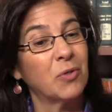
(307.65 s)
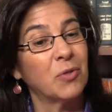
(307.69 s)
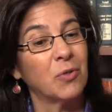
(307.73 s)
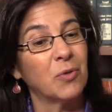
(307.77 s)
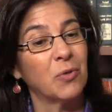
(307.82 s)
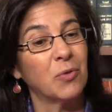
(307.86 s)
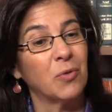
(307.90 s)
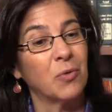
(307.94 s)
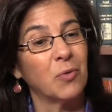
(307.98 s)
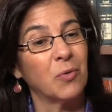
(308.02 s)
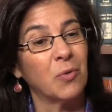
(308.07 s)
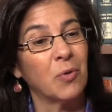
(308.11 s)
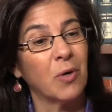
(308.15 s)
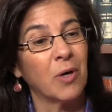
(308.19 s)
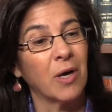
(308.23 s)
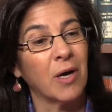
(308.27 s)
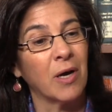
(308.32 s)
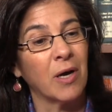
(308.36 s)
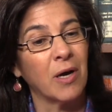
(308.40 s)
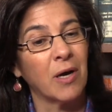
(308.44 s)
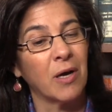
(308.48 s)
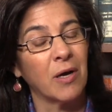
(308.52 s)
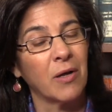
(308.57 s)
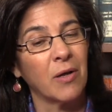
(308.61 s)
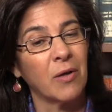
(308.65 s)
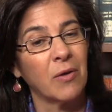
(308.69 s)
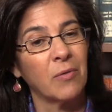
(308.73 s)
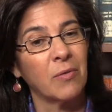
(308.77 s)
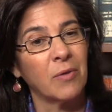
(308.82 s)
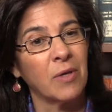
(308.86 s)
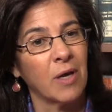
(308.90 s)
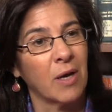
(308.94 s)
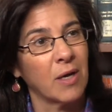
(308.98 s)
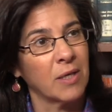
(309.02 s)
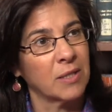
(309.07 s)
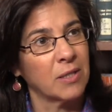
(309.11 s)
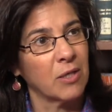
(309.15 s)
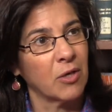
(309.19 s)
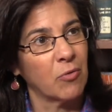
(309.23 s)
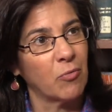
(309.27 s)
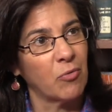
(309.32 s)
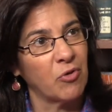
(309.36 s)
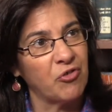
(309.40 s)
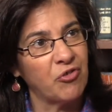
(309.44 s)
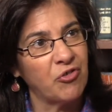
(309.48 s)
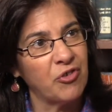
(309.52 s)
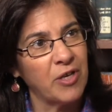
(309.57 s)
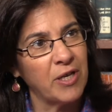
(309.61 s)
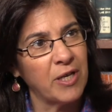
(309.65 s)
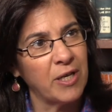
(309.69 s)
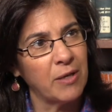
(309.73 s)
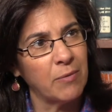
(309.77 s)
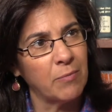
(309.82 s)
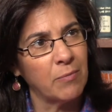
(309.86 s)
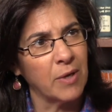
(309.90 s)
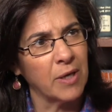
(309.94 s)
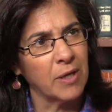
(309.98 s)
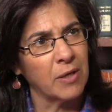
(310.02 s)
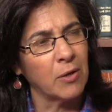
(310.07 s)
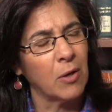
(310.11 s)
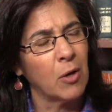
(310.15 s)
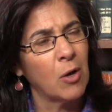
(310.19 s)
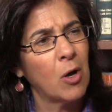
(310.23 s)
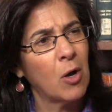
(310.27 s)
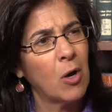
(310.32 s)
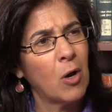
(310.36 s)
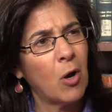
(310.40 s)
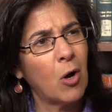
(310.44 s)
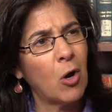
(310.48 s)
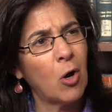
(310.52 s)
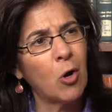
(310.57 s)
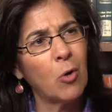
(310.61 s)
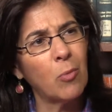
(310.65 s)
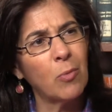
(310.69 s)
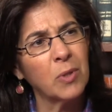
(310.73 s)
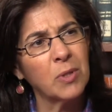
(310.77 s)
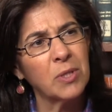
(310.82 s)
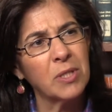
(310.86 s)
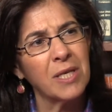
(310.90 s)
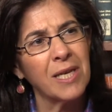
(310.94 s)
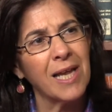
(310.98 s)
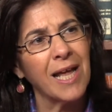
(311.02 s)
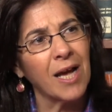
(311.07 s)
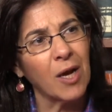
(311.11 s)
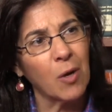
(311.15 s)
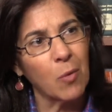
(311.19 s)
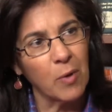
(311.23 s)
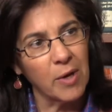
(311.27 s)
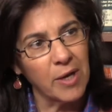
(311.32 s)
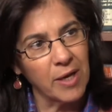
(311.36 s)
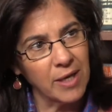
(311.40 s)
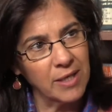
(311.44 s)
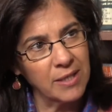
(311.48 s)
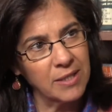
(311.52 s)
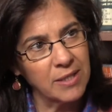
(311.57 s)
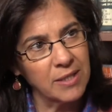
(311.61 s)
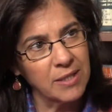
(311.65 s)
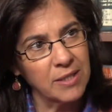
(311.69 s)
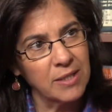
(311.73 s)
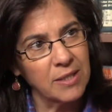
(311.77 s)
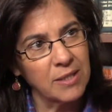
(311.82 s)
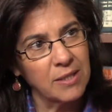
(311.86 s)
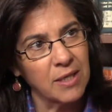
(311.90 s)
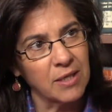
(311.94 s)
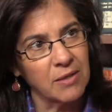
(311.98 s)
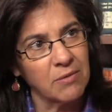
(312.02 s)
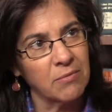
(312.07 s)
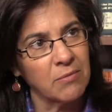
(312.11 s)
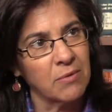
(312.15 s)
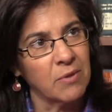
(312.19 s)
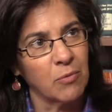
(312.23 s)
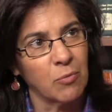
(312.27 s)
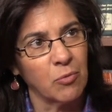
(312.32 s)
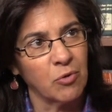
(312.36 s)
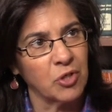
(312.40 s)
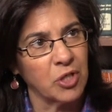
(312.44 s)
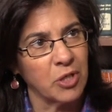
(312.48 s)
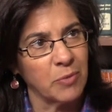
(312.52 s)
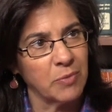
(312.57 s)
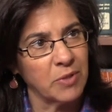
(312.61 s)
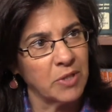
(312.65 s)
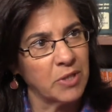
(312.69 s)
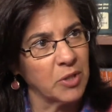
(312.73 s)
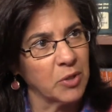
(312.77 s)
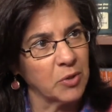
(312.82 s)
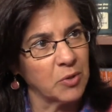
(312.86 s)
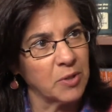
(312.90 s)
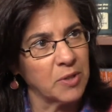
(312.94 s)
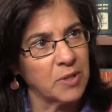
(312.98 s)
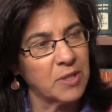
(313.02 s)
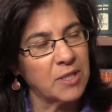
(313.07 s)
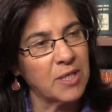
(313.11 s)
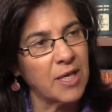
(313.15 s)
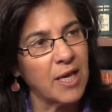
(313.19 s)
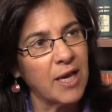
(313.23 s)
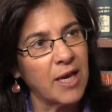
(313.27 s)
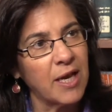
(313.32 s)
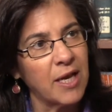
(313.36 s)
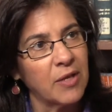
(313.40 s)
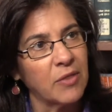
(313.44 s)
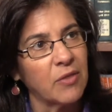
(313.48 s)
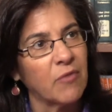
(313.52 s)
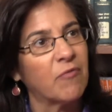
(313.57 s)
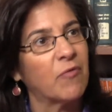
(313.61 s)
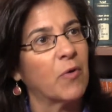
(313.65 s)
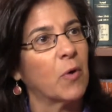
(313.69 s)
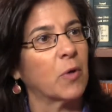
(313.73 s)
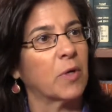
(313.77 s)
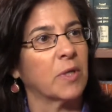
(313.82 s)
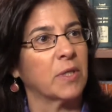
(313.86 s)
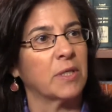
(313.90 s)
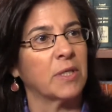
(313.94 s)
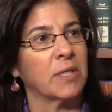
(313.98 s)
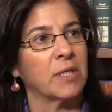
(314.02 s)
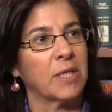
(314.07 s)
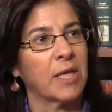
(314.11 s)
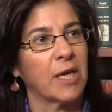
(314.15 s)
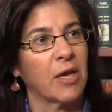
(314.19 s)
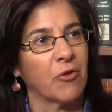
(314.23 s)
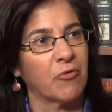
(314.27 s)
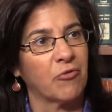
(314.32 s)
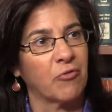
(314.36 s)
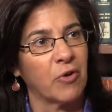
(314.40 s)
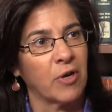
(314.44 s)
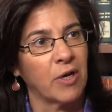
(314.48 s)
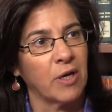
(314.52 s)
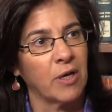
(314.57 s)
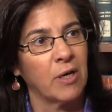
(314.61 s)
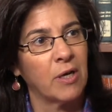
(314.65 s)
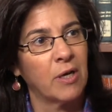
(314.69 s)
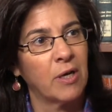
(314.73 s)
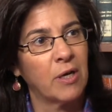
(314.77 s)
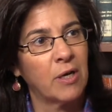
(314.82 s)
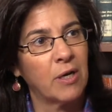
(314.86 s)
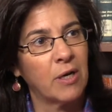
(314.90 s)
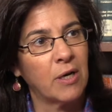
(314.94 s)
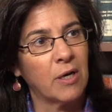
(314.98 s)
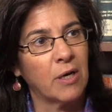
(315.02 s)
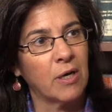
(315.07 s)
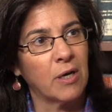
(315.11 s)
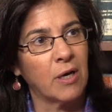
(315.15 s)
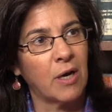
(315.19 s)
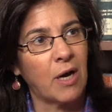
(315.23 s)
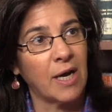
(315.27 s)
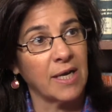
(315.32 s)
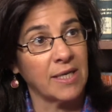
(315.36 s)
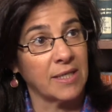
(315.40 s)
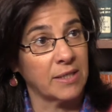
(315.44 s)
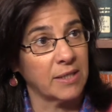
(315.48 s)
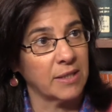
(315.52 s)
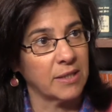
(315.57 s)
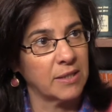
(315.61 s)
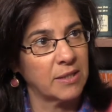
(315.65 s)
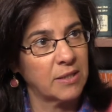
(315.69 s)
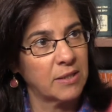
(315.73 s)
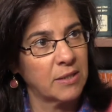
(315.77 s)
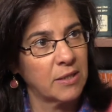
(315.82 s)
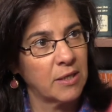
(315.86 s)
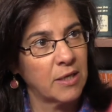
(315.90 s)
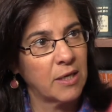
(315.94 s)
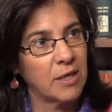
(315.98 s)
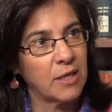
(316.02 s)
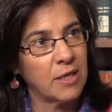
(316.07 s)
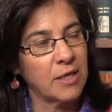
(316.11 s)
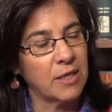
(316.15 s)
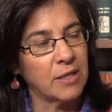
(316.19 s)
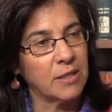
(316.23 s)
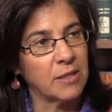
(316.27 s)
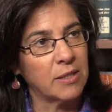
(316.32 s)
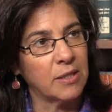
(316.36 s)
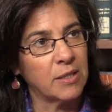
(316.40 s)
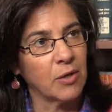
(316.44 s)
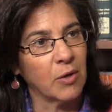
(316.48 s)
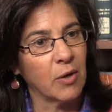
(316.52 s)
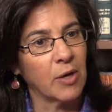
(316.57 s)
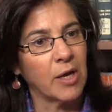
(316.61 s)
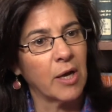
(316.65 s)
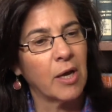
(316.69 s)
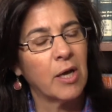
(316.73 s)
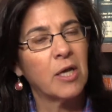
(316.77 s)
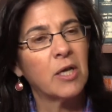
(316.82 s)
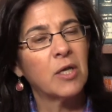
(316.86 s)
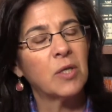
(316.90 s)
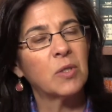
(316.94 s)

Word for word: to uh, the Assad regime mm-hmm. and almost an acquiescence that the regime is here to stay, and the focus is countering uh, ISIS mm-hmm. in Syria.